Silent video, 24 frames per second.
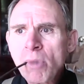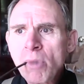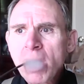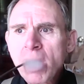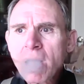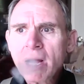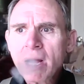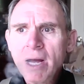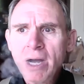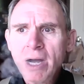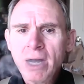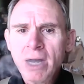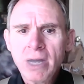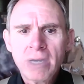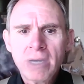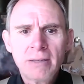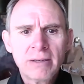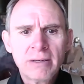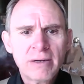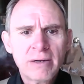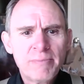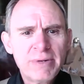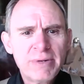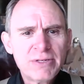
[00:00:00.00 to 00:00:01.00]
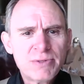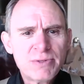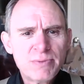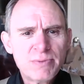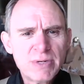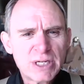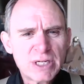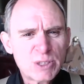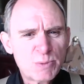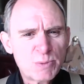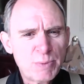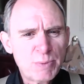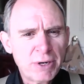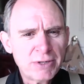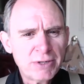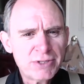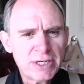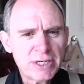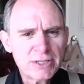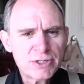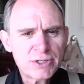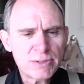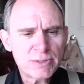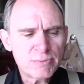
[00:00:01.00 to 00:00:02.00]
I've been
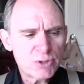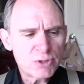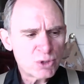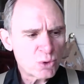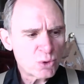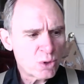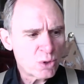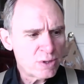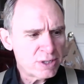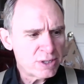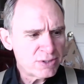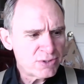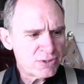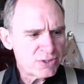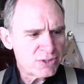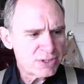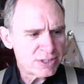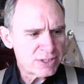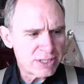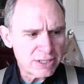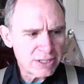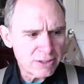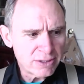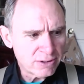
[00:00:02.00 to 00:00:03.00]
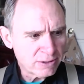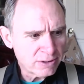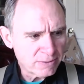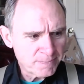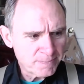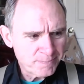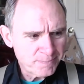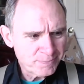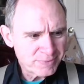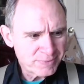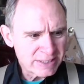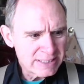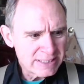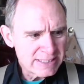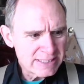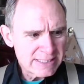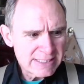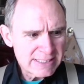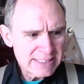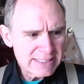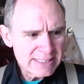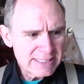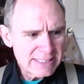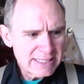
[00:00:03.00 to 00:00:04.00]
experiencing some soreness still,
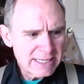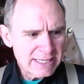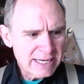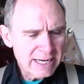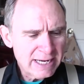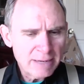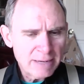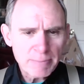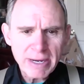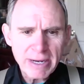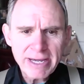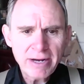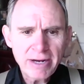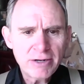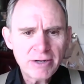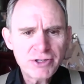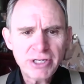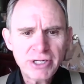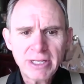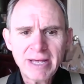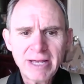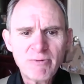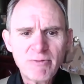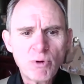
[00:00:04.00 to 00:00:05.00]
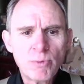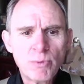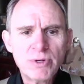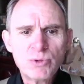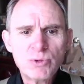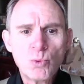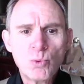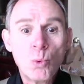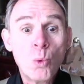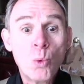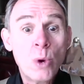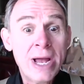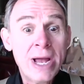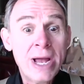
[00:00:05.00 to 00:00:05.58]
and my energy level was way